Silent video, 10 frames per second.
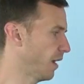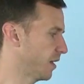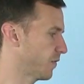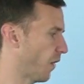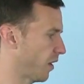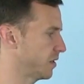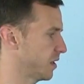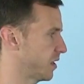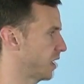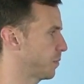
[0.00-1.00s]
as far as
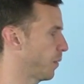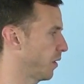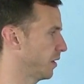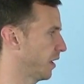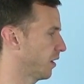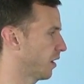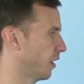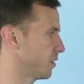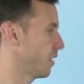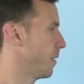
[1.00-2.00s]
this SP1 Leader
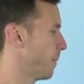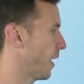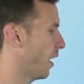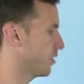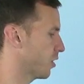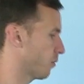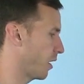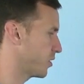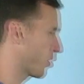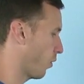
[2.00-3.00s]
goes. He also runs